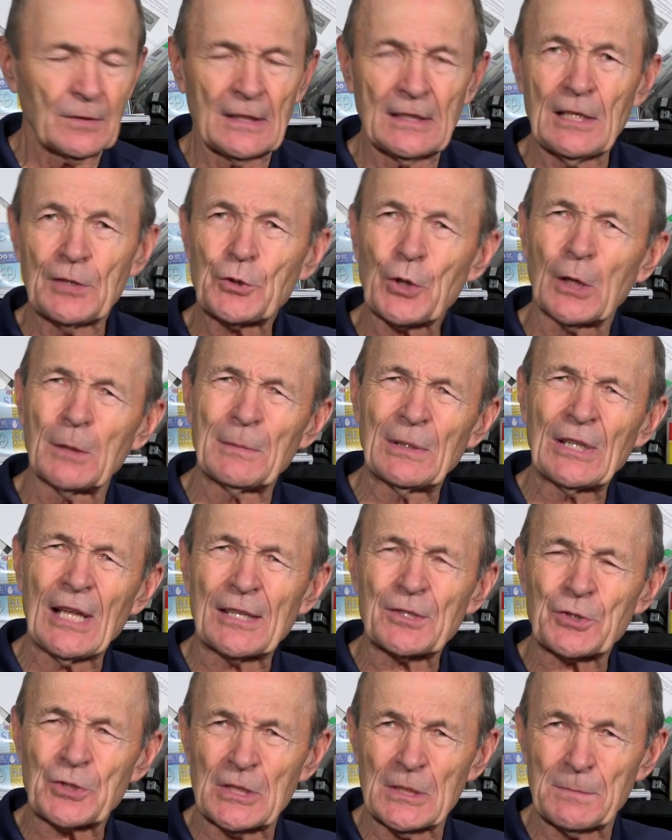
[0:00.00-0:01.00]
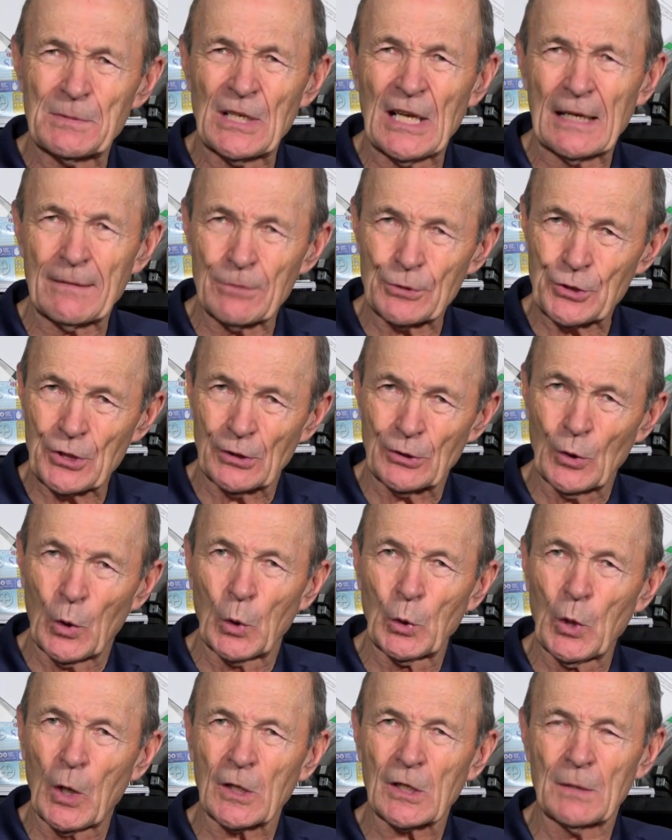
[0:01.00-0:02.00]
they determined that scuba divers should no
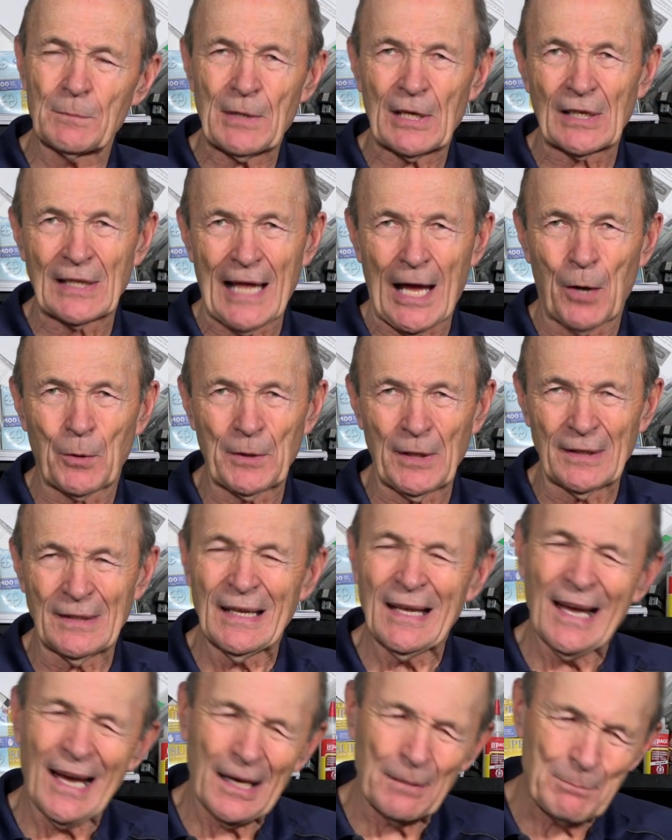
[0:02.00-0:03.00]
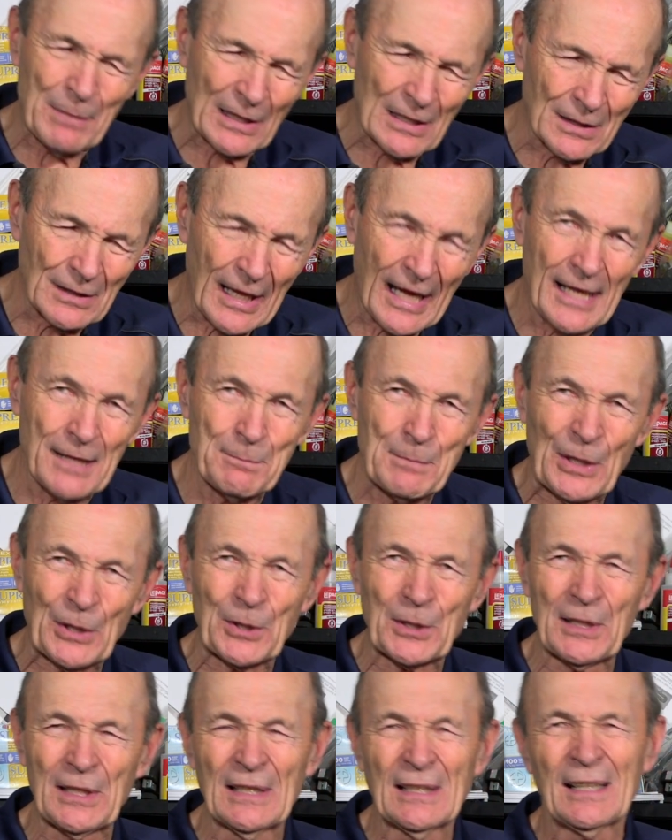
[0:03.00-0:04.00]
longer be allowed in. A bit of
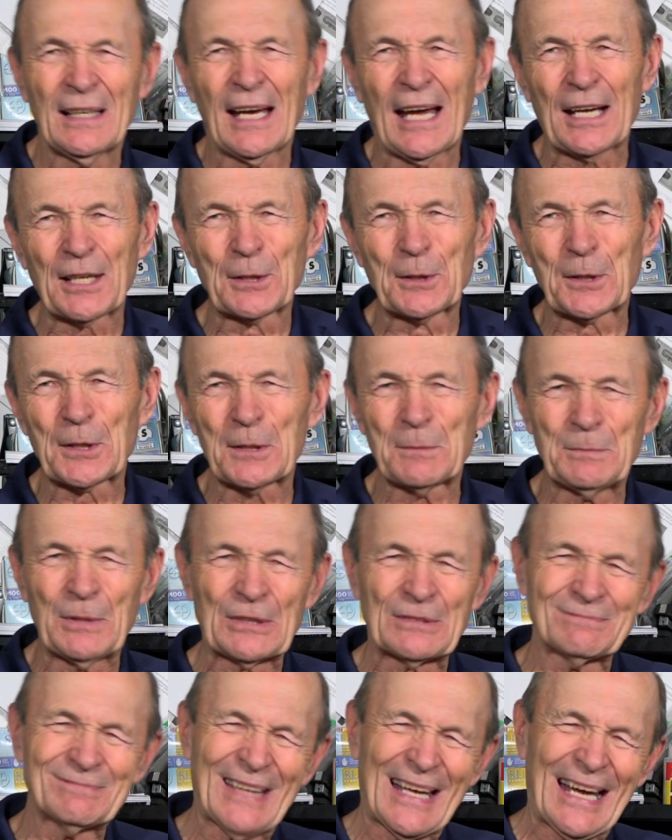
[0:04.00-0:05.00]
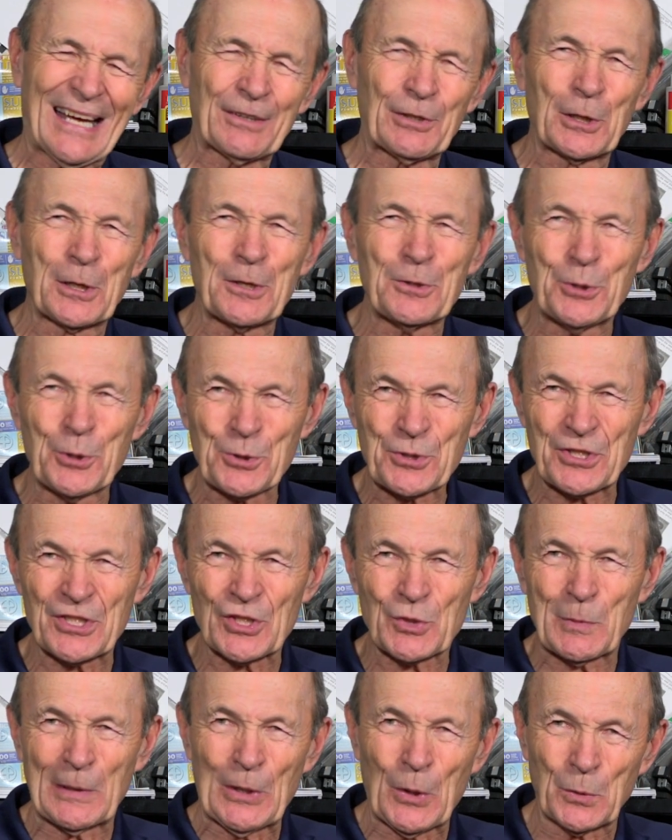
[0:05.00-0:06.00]
liability and a little bit, nah, they're a
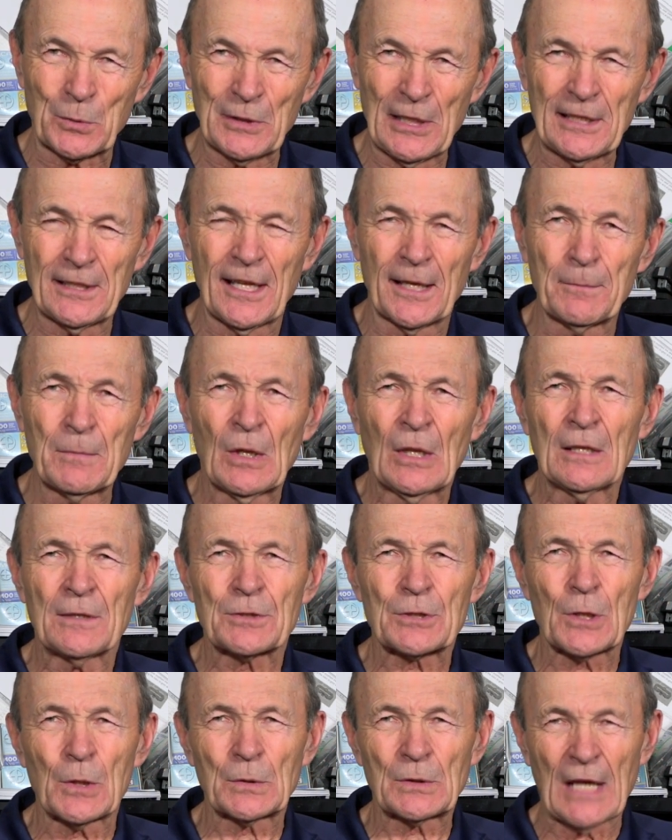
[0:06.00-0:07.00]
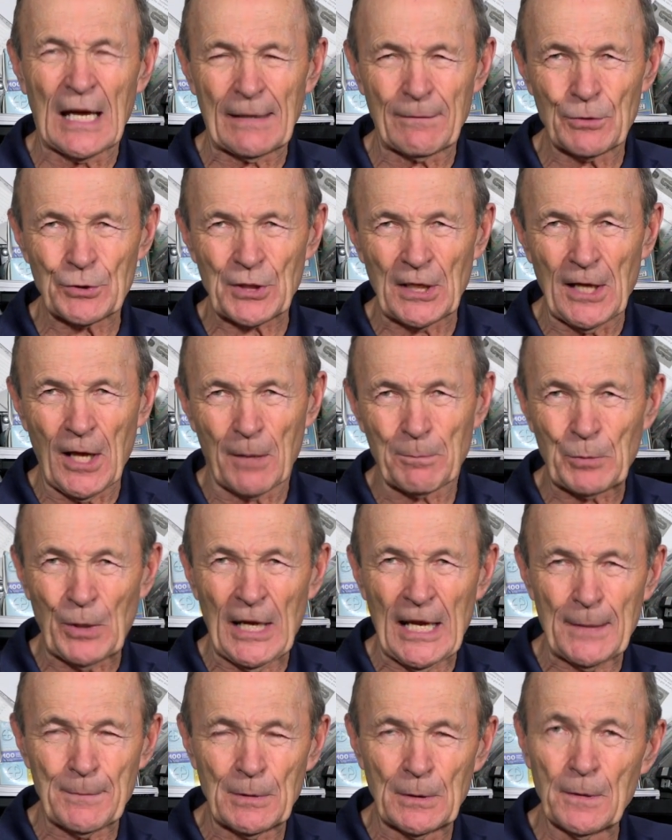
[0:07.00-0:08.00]
nuisance. We don't need them. So divers are now
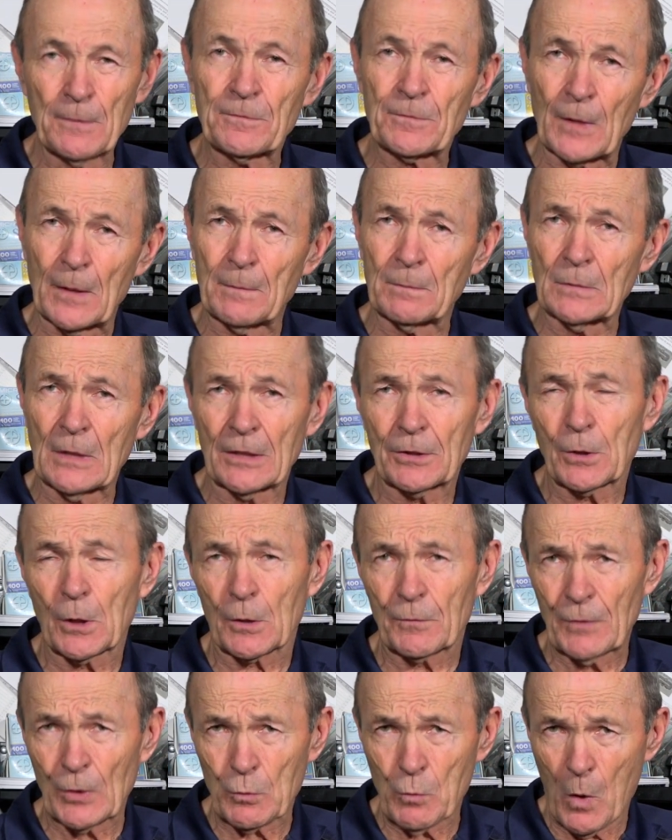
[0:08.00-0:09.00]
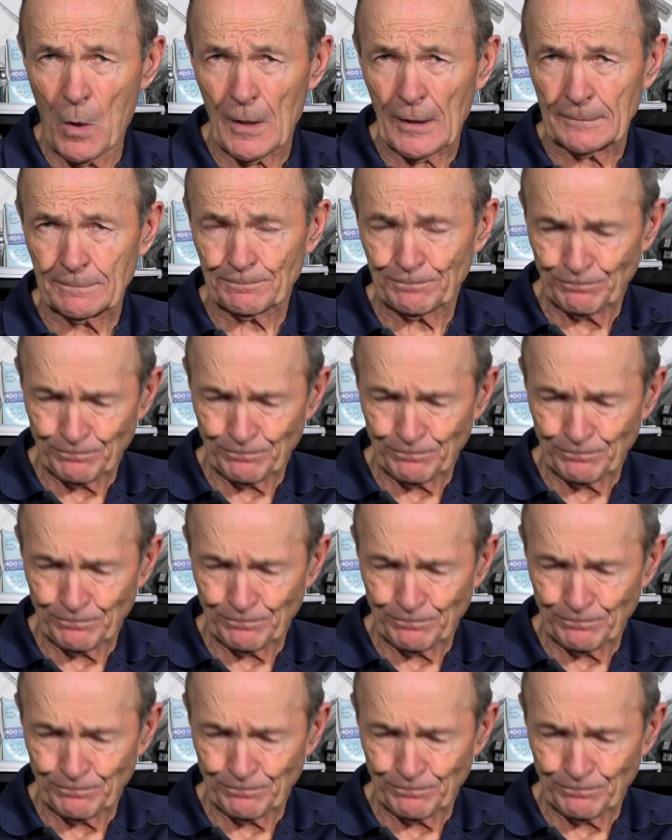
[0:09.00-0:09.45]
prohibited from uh, Kirkfield Quarry.